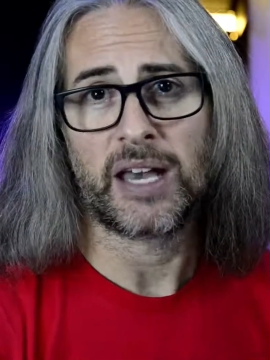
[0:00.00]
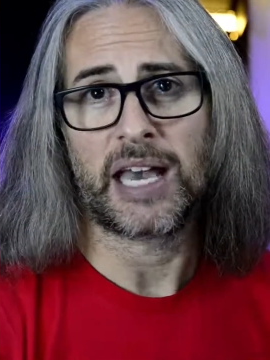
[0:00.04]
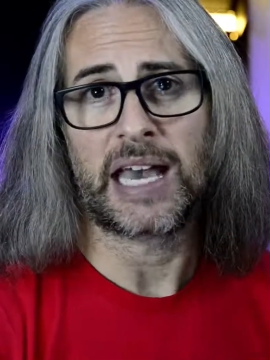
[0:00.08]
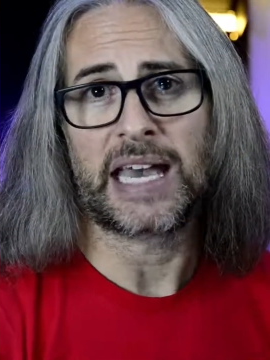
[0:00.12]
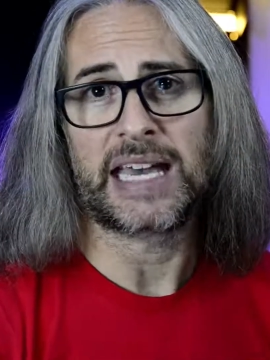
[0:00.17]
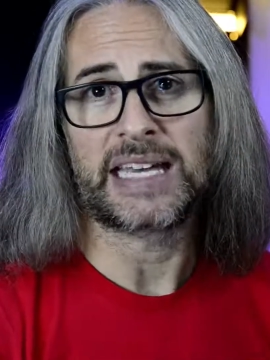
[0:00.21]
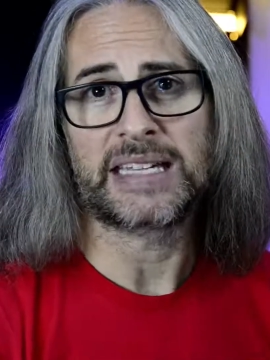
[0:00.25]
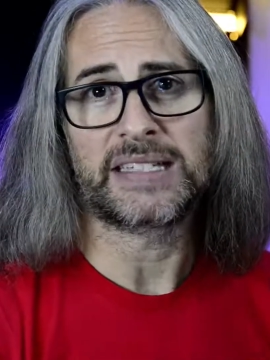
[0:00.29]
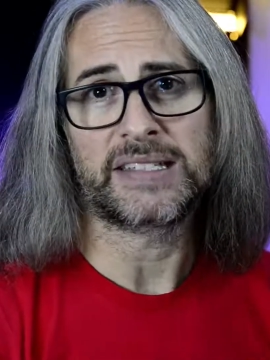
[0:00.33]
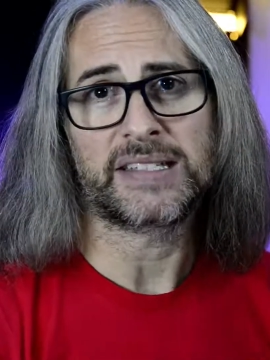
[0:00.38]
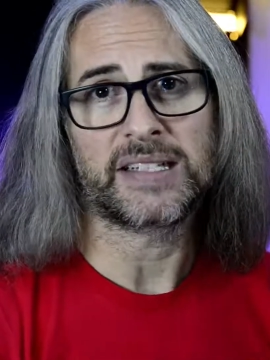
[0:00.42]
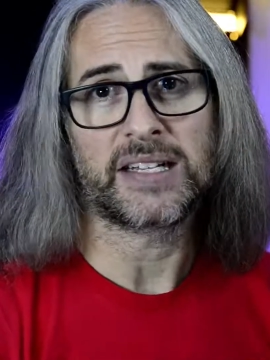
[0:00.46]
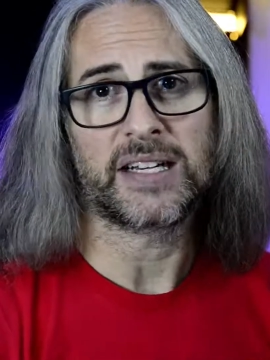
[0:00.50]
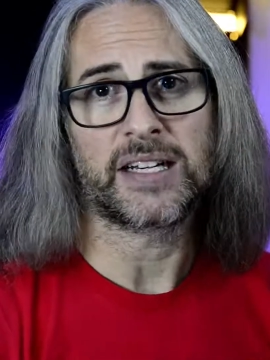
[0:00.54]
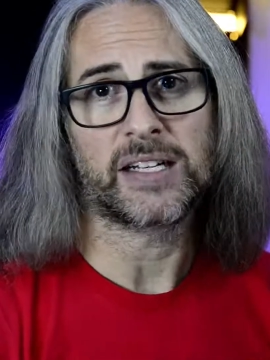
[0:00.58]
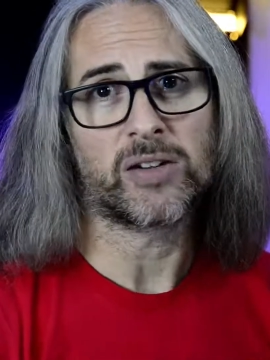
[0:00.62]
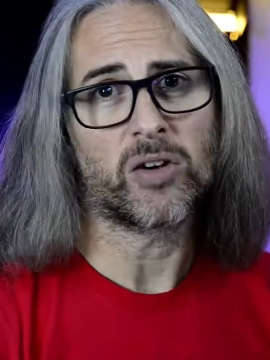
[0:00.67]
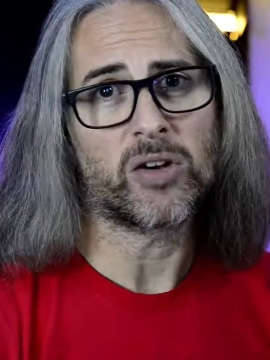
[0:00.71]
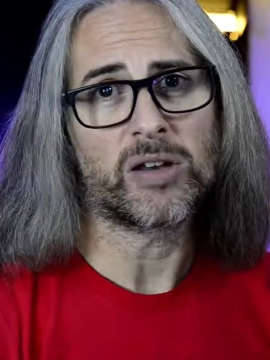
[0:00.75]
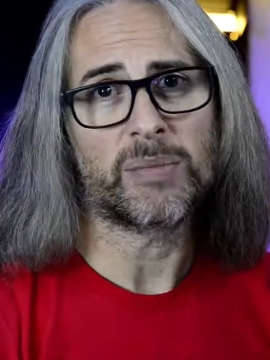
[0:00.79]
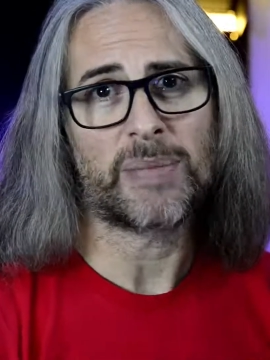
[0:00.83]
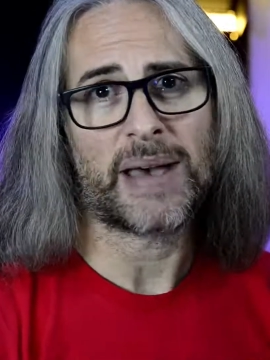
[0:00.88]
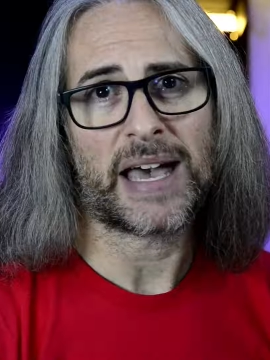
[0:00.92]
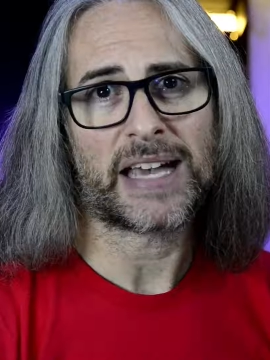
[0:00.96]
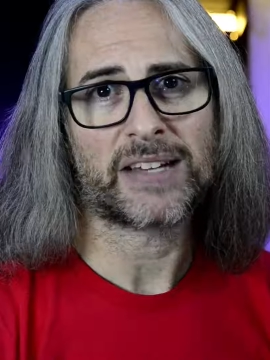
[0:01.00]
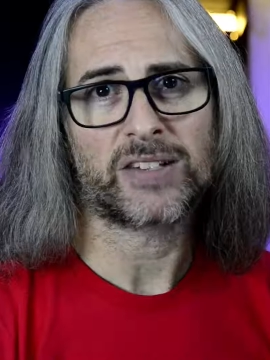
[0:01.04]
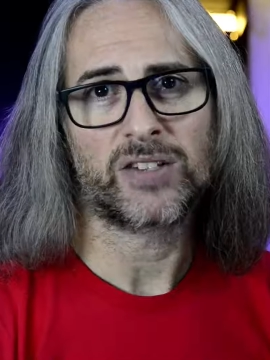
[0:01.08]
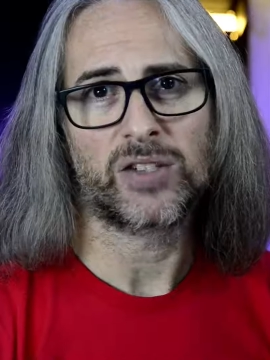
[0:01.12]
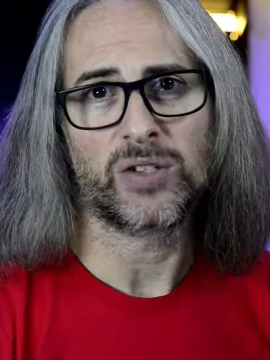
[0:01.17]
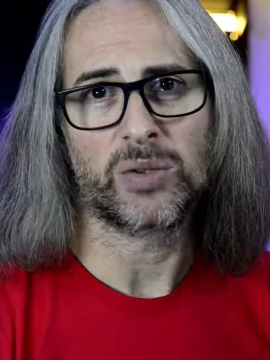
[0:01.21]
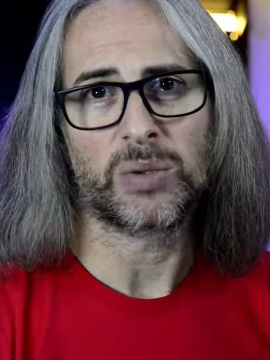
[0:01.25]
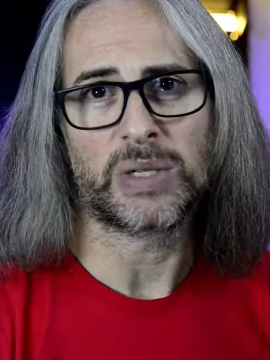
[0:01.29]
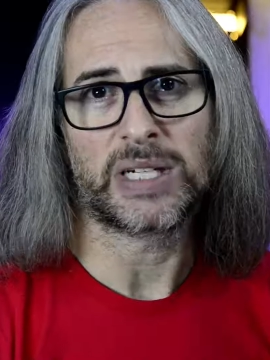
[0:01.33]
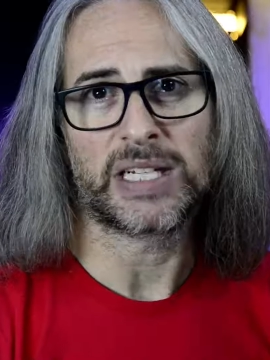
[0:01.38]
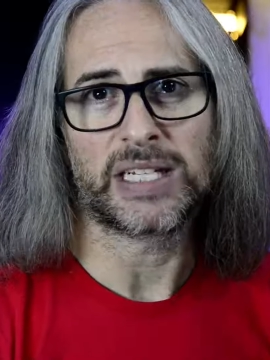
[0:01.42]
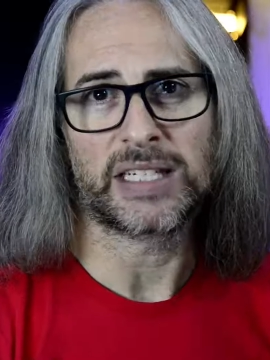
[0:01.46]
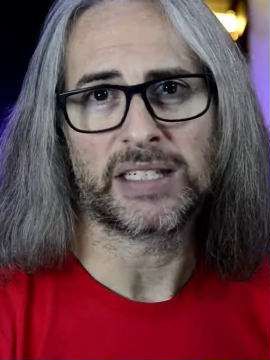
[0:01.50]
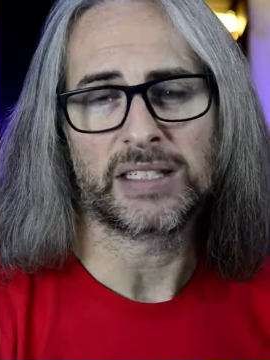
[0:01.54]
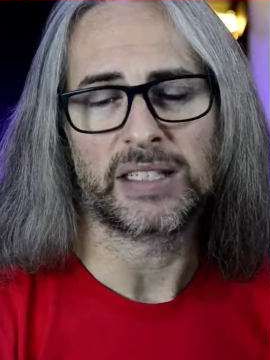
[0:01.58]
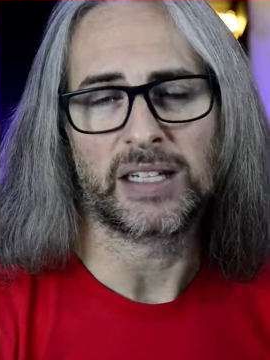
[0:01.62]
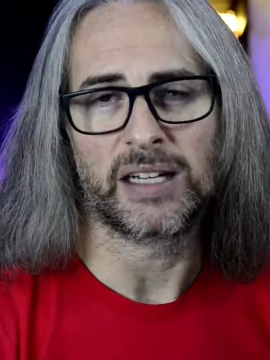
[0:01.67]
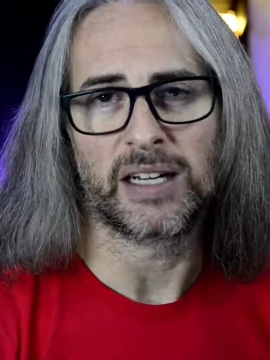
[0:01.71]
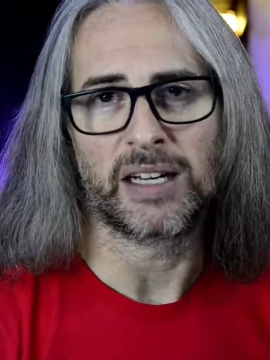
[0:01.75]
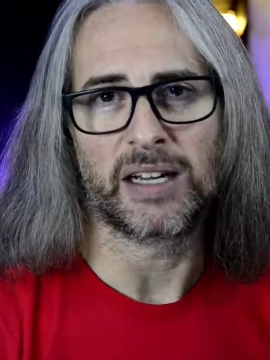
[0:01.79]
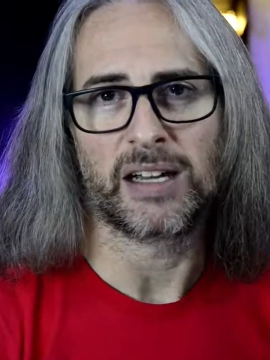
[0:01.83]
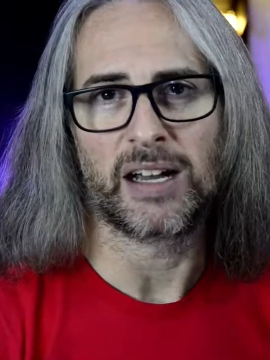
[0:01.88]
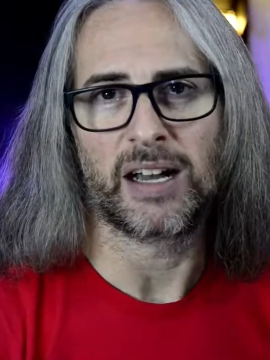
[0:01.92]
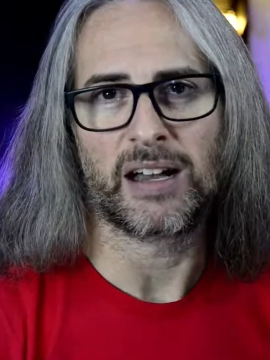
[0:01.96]
And uh, going back to
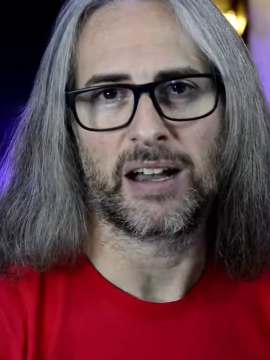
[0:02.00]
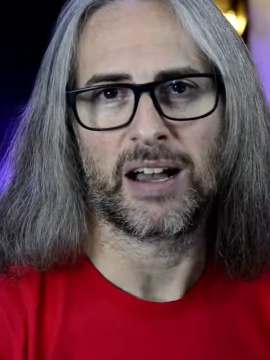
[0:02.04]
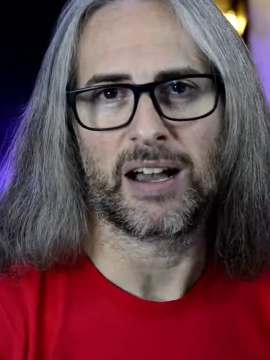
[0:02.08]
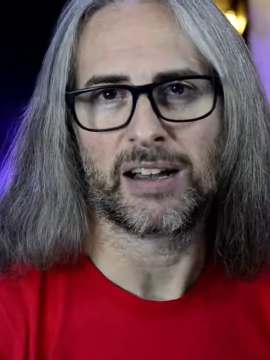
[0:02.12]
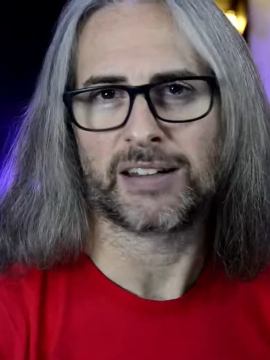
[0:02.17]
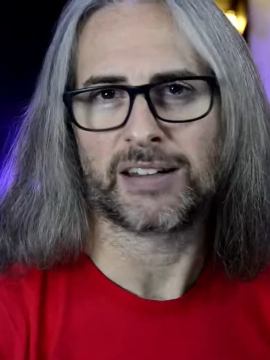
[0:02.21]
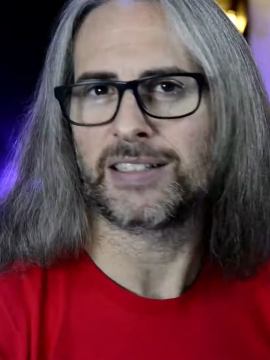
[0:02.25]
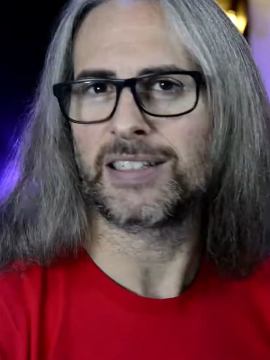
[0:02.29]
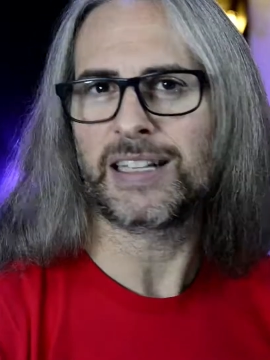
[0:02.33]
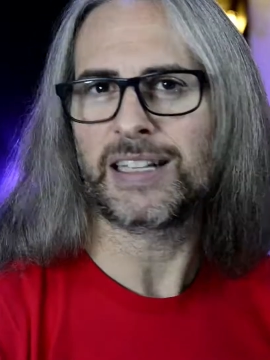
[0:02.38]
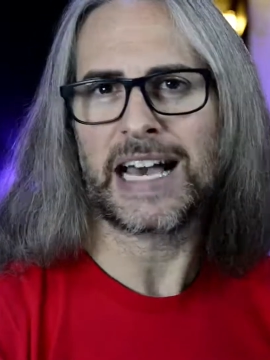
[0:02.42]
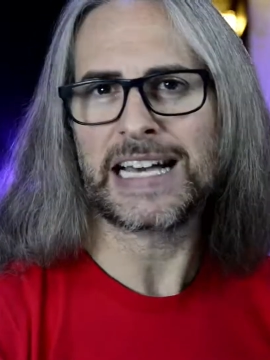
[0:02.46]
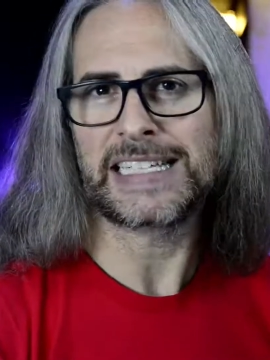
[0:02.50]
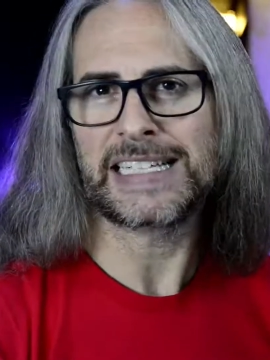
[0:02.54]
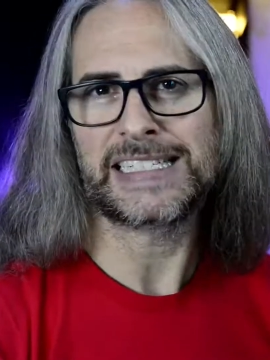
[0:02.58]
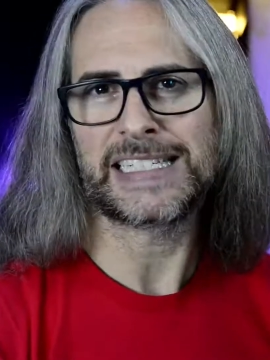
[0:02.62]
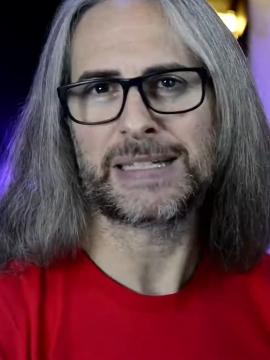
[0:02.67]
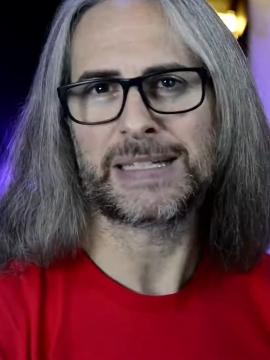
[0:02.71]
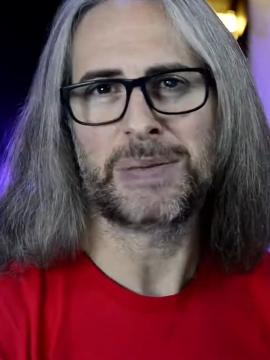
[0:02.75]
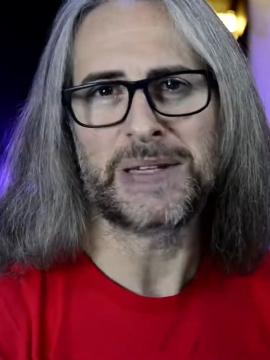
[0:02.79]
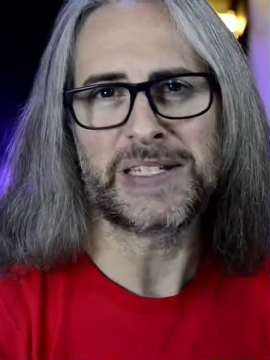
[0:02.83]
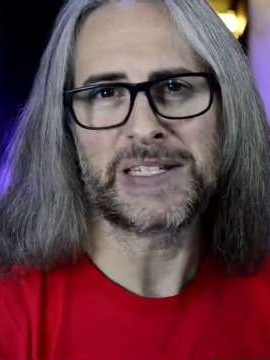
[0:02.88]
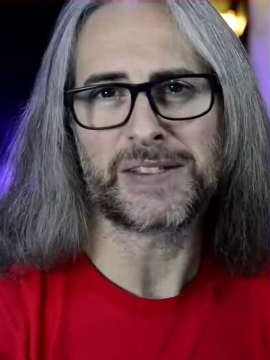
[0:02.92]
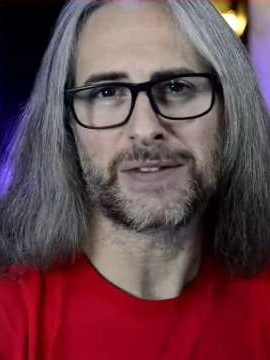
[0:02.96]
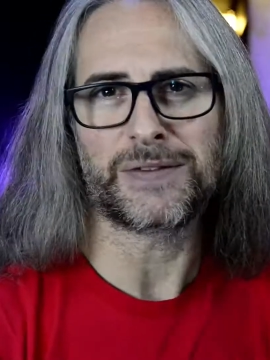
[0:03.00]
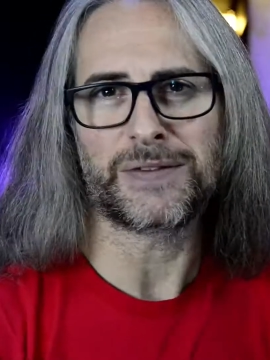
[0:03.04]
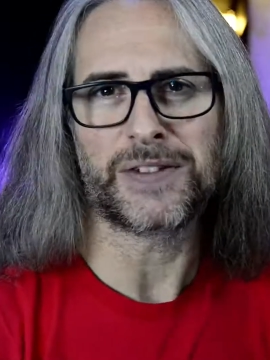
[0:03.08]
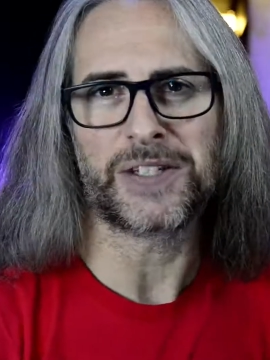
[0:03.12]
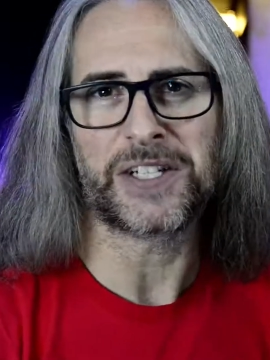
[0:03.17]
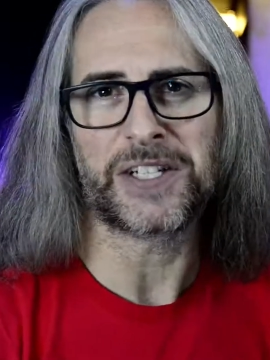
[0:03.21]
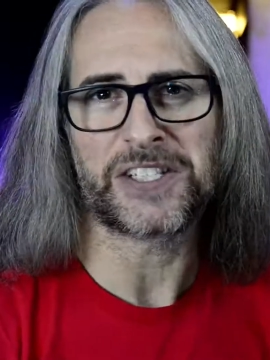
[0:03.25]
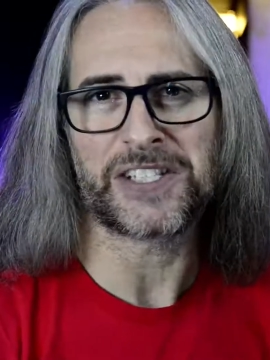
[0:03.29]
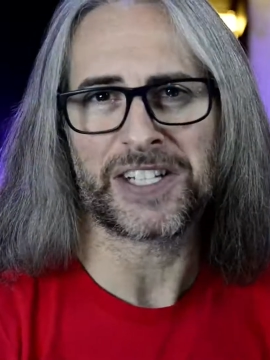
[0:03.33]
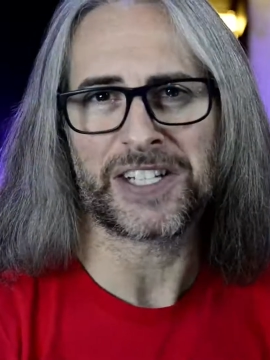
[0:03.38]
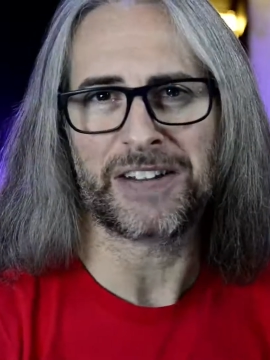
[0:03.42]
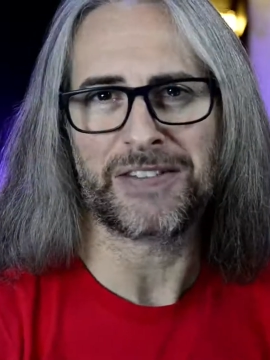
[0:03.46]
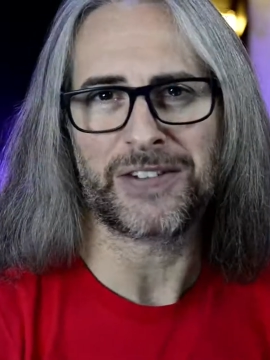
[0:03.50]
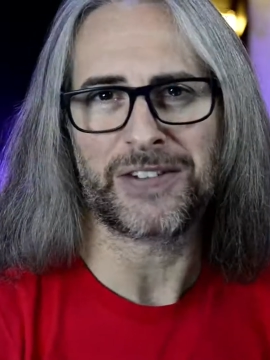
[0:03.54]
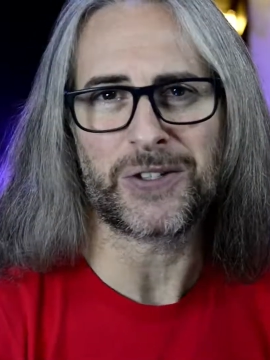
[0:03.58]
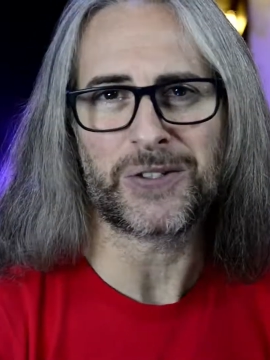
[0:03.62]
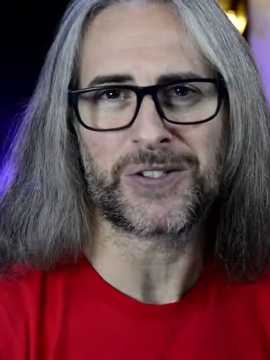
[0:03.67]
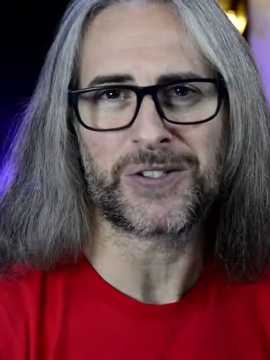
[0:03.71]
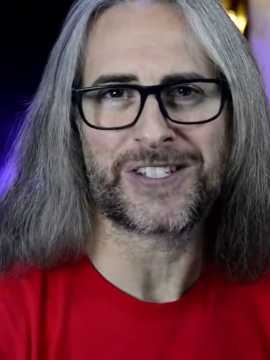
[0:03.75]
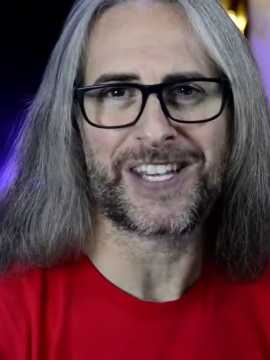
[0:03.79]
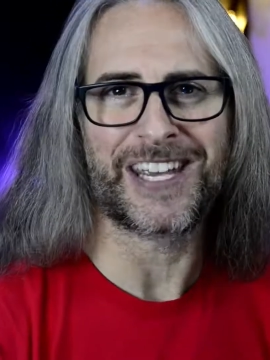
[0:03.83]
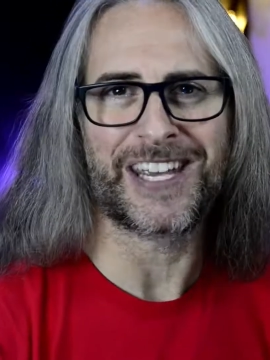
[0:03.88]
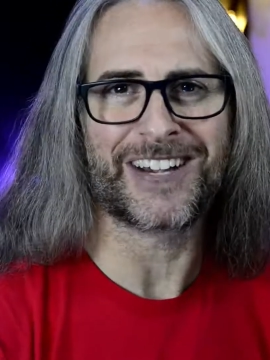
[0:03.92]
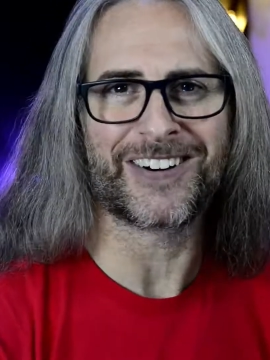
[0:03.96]
uh, a, a, classic piece of footage that I've
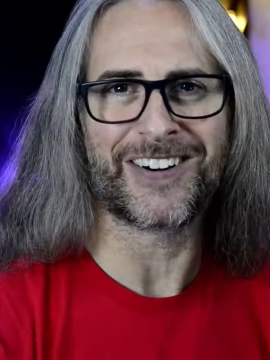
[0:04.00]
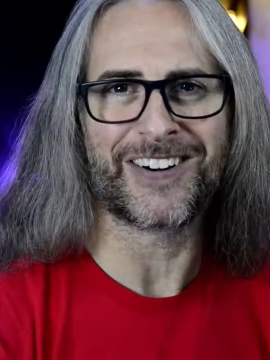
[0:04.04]
used